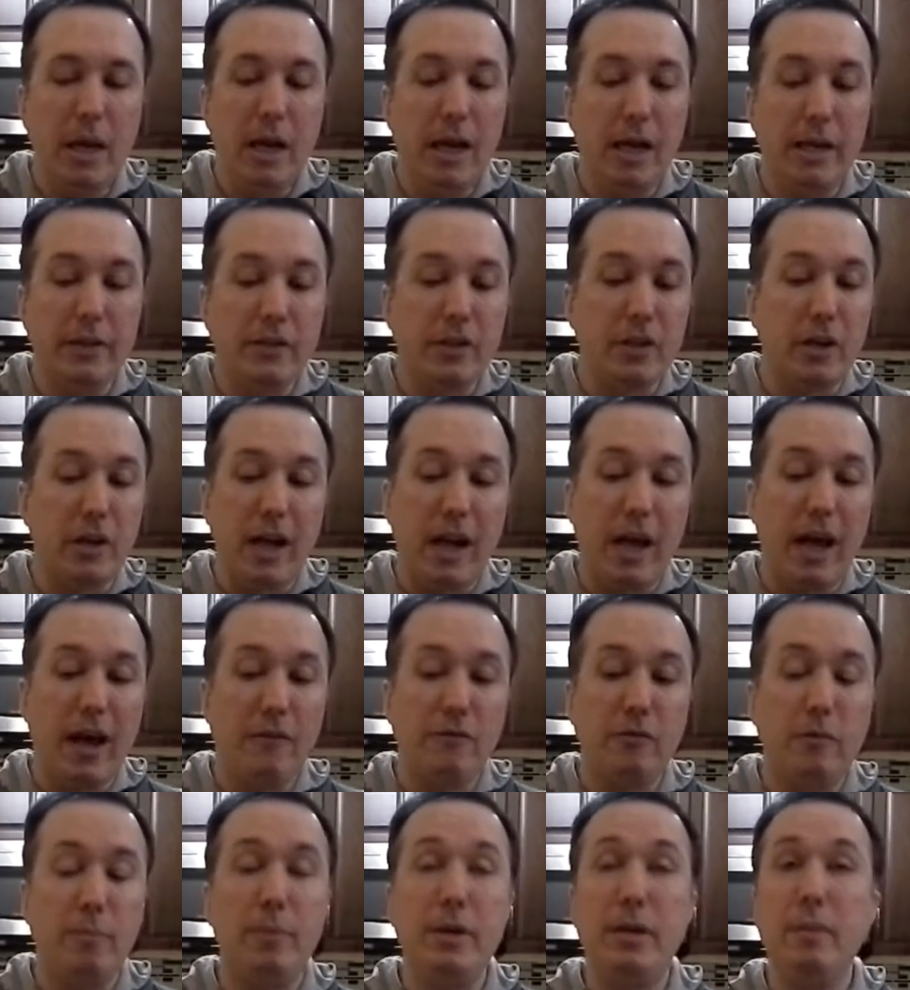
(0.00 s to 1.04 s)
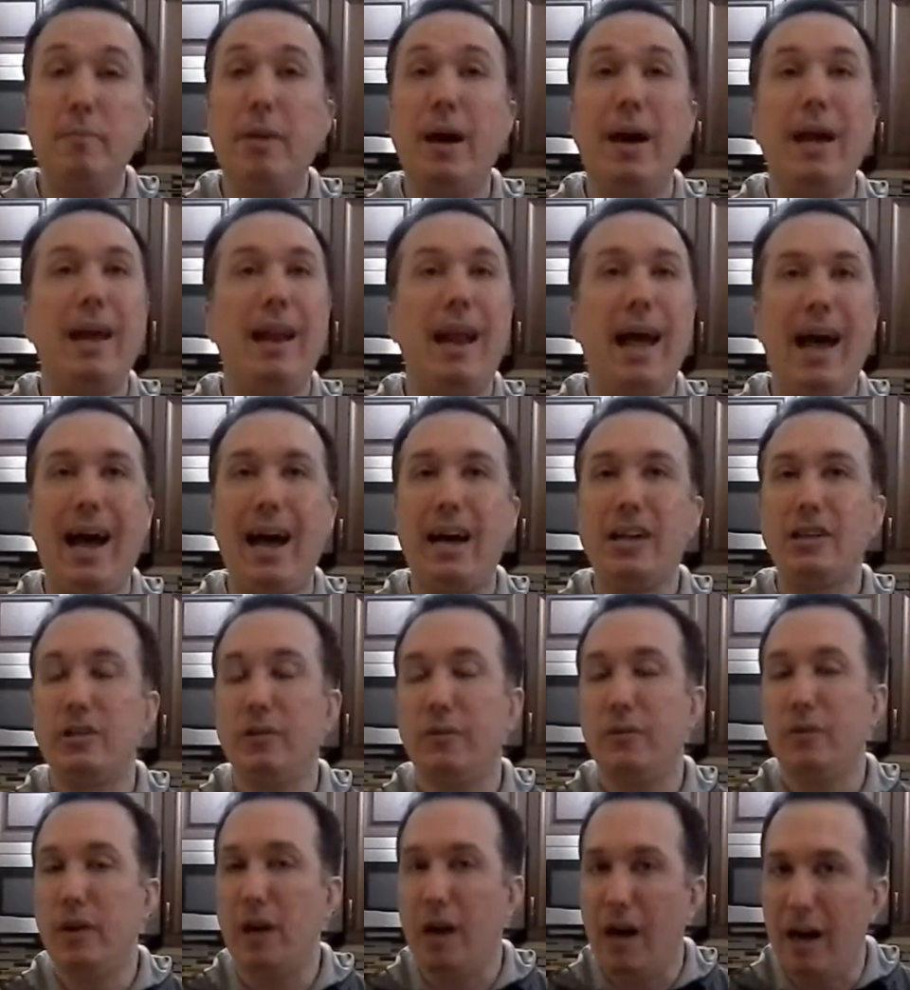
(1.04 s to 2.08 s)
It's going to have to be by an act
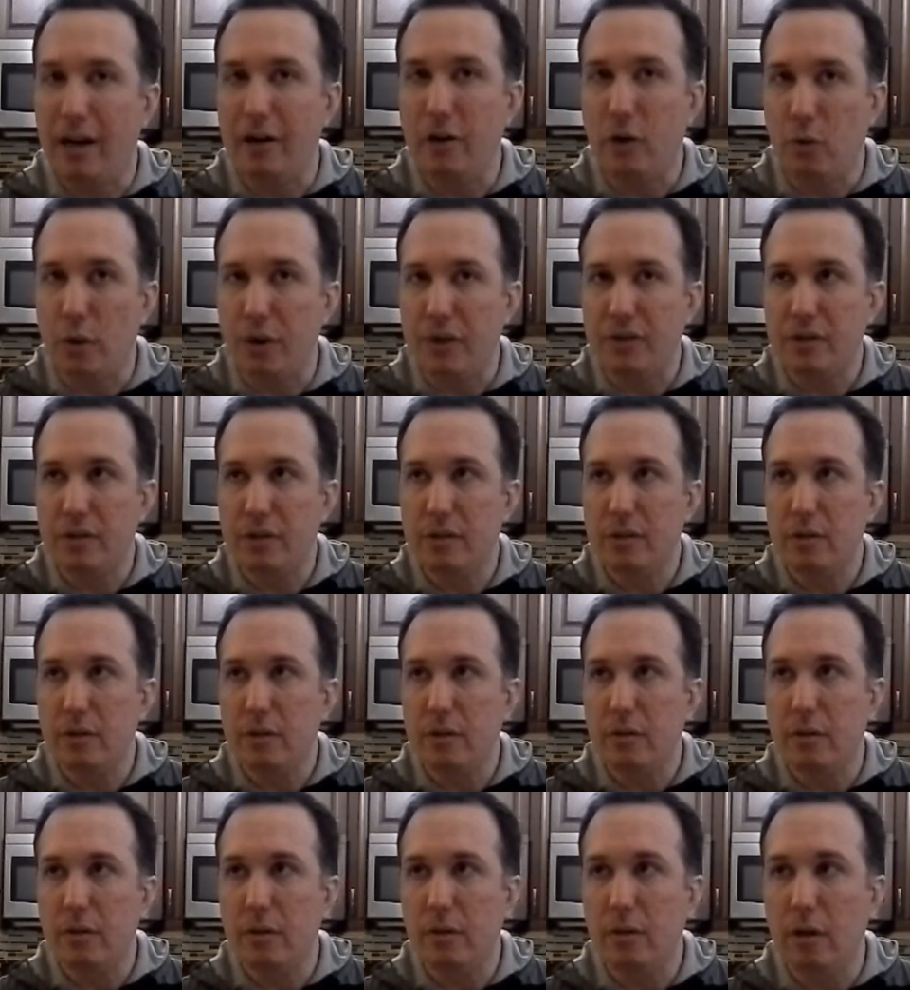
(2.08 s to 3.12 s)
of Congress.